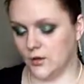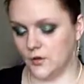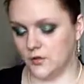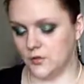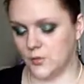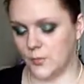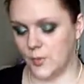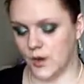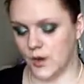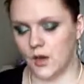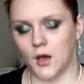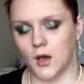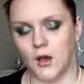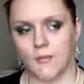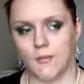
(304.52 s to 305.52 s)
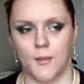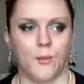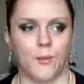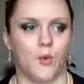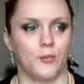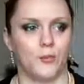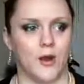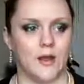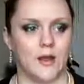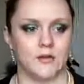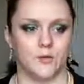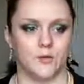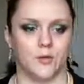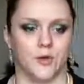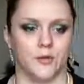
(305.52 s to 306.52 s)
I used to buy, I can't remember what
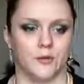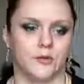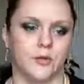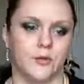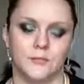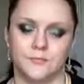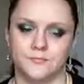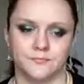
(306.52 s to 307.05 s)
brand it was,